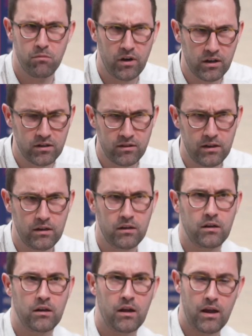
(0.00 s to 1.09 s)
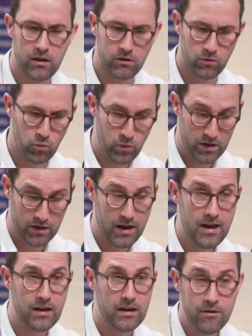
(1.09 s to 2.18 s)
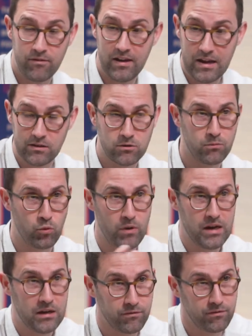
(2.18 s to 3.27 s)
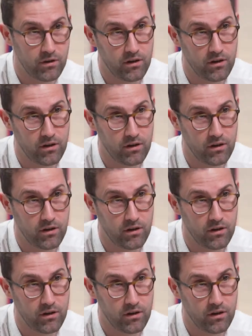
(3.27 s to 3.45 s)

marketing, and we even add some creative